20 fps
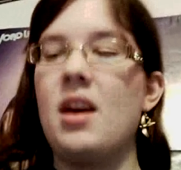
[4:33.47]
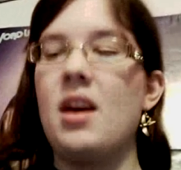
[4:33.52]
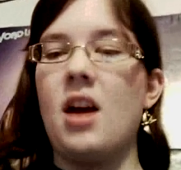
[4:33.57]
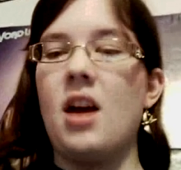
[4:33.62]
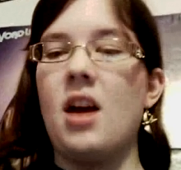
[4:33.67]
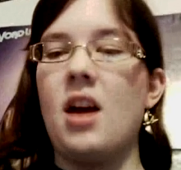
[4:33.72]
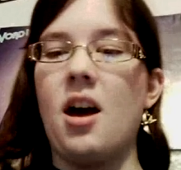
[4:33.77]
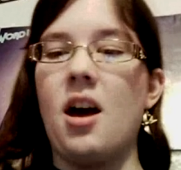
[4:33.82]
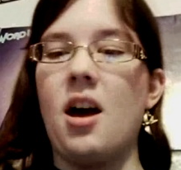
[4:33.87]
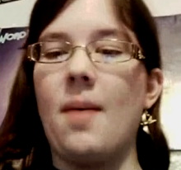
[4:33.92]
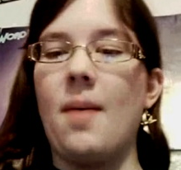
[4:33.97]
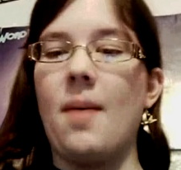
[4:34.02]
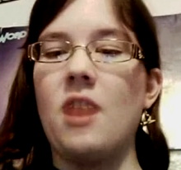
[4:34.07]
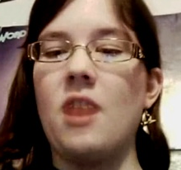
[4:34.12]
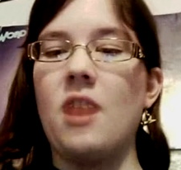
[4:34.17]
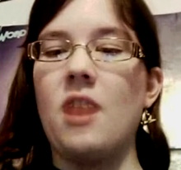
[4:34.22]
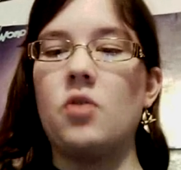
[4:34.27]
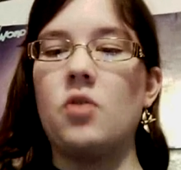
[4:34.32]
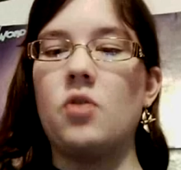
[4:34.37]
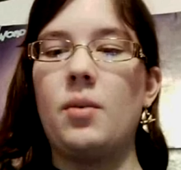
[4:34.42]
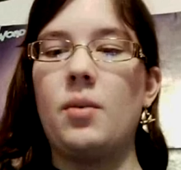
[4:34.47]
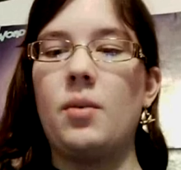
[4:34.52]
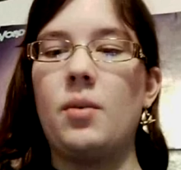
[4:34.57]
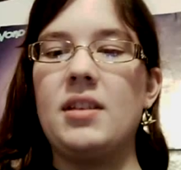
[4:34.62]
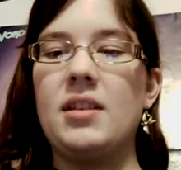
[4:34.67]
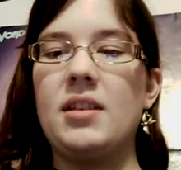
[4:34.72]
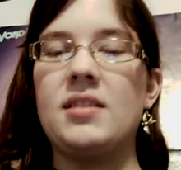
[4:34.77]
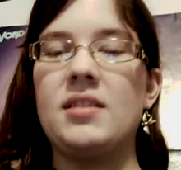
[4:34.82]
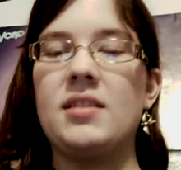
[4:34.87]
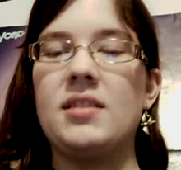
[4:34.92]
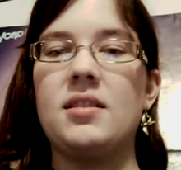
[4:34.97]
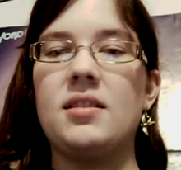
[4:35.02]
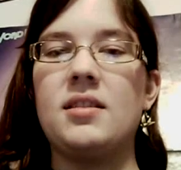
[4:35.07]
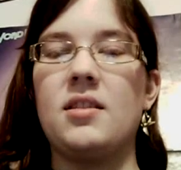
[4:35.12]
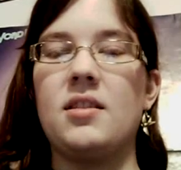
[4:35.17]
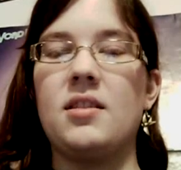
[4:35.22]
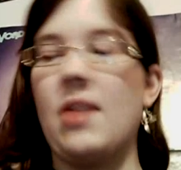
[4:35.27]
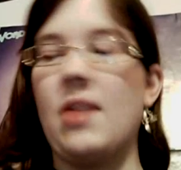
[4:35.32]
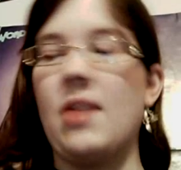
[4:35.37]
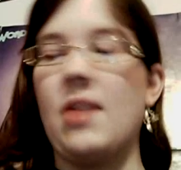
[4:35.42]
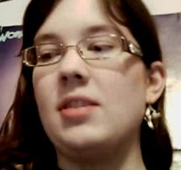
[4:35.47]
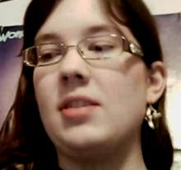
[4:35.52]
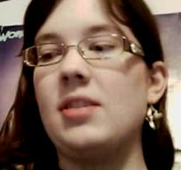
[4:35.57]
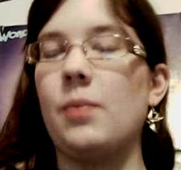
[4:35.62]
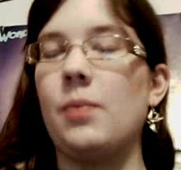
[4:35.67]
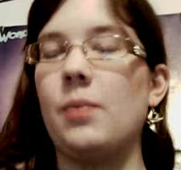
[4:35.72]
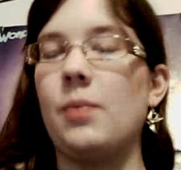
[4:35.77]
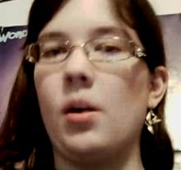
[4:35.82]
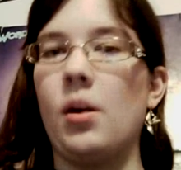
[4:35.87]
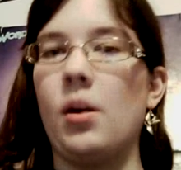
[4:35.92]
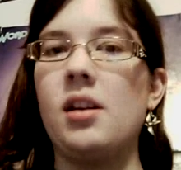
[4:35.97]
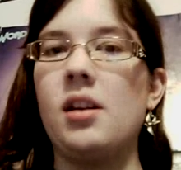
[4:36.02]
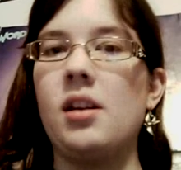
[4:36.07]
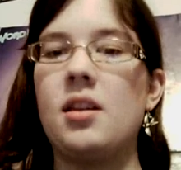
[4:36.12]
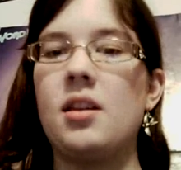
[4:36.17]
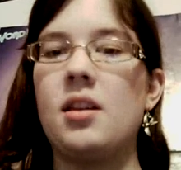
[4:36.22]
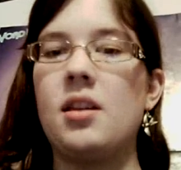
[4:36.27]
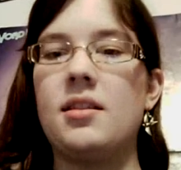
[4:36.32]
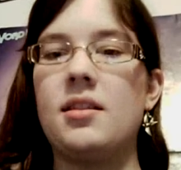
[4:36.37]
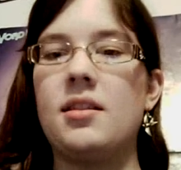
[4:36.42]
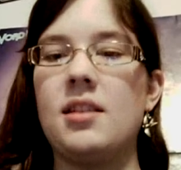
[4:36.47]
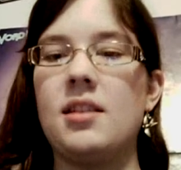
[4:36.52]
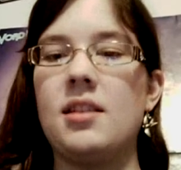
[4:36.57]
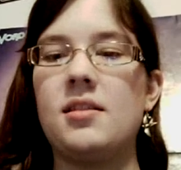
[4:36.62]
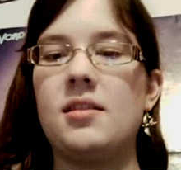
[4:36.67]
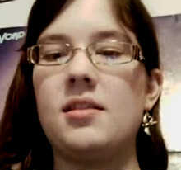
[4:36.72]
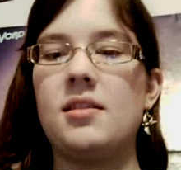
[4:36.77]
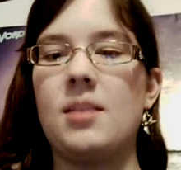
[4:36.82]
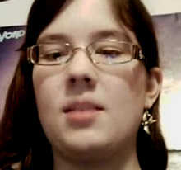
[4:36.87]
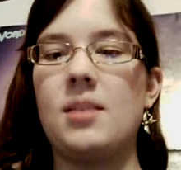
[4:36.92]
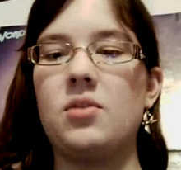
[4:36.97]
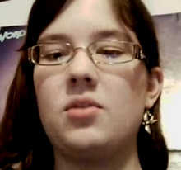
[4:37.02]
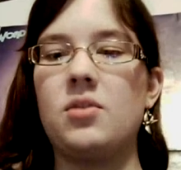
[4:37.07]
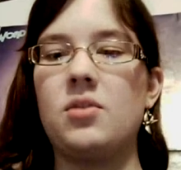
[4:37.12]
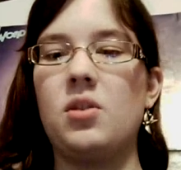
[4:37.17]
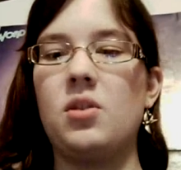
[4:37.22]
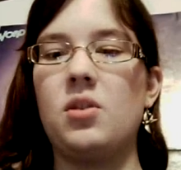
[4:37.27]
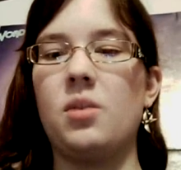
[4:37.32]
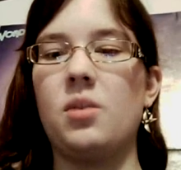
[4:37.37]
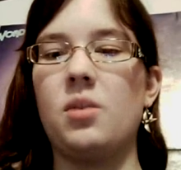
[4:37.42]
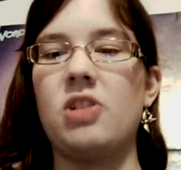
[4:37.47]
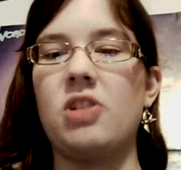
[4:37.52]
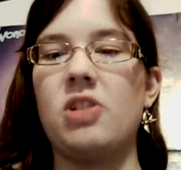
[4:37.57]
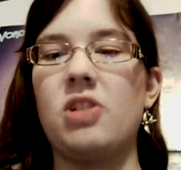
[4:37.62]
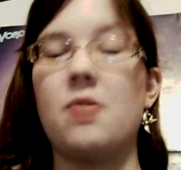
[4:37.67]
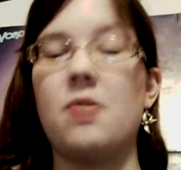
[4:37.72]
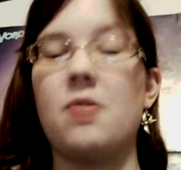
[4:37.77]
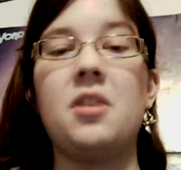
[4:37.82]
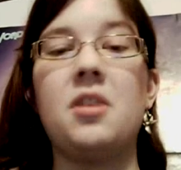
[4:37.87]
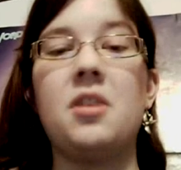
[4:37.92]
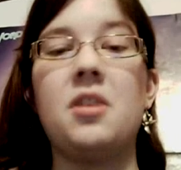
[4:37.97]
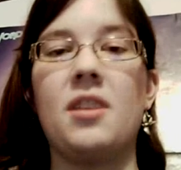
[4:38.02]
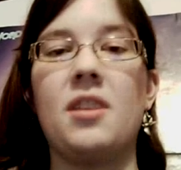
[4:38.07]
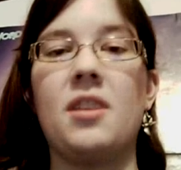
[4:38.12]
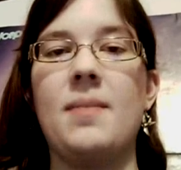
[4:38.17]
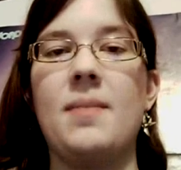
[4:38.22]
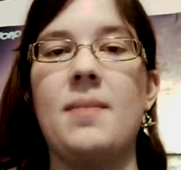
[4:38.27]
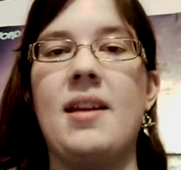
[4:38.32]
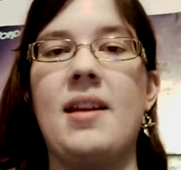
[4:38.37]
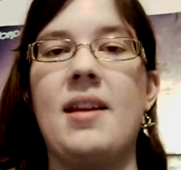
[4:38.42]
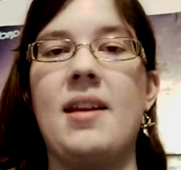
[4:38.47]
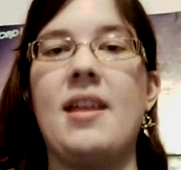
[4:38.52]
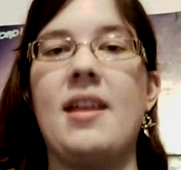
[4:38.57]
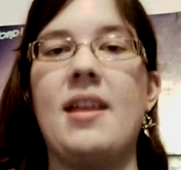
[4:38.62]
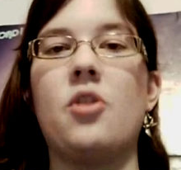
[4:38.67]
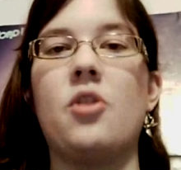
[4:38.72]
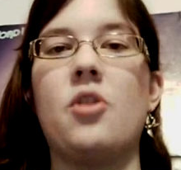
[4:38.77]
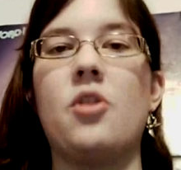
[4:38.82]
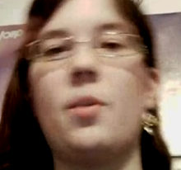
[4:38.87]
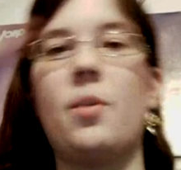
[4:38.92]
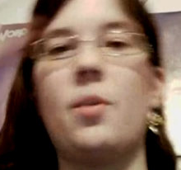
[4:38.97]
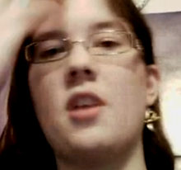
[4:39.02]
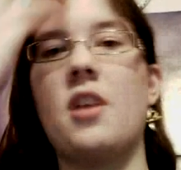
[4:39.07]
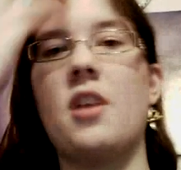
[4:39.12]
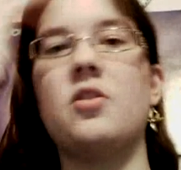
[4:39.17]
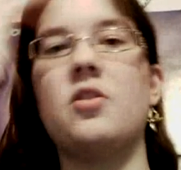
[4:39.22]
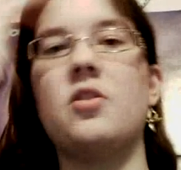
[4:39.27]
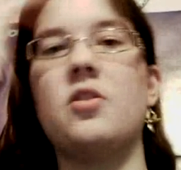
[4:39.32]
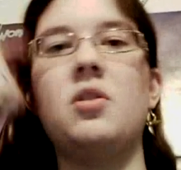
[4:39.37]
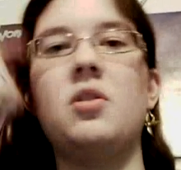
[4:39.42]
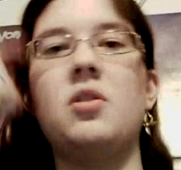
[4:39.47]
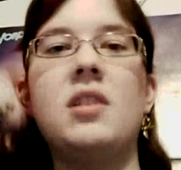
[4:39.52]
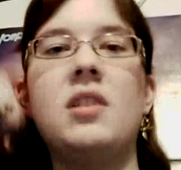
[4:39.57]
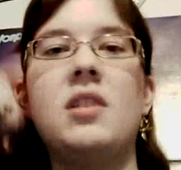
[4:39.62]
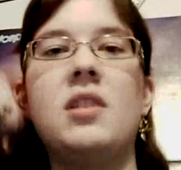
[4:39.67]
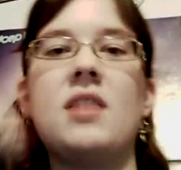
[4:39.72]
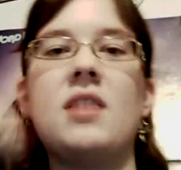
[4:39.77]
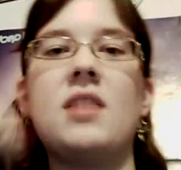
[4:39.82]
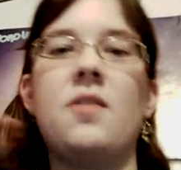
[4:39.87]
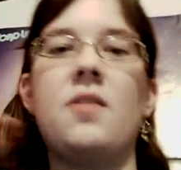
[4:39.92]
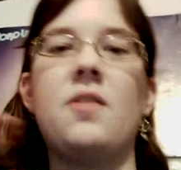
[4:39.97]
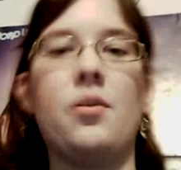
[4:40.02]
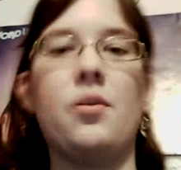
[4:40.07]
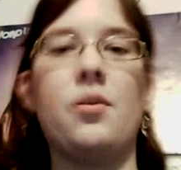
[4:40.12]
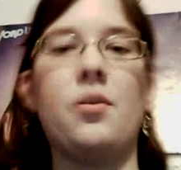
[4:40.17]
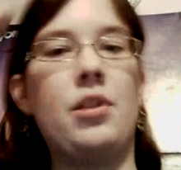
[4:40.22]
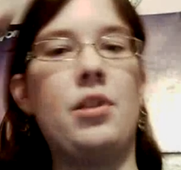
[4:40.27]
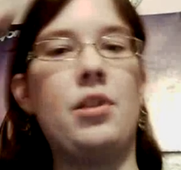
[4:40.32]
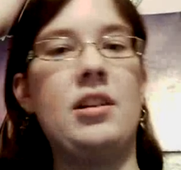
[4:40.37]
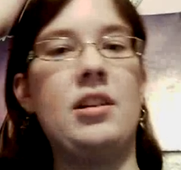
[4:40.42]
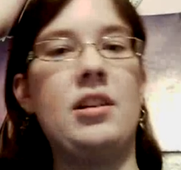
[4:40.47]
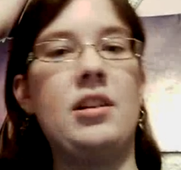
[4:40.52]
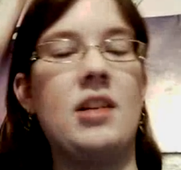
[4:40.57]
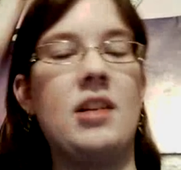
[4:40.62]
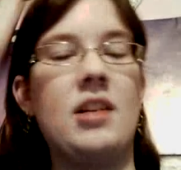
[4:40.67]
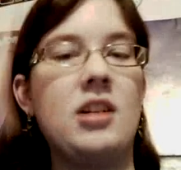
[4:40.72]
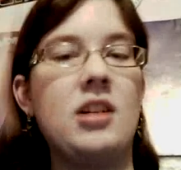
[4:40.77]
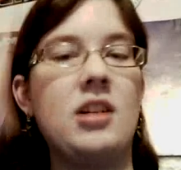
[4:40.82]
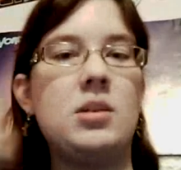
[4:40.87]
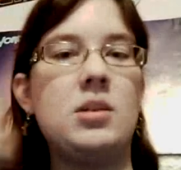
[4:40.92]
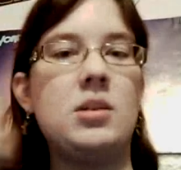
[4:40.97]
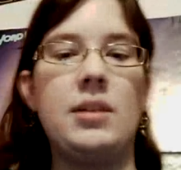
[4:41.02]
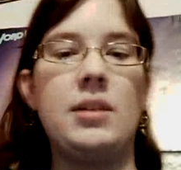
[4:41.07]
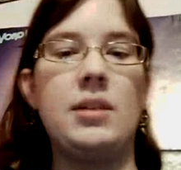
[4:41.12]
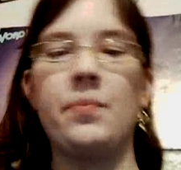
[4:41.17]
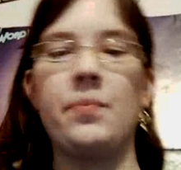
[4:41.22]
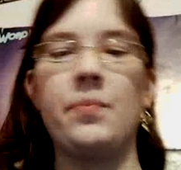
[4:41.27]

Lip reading: So that was step 1. This is step 2, which I really recommend, and I normally also do this, I very rarely not do it,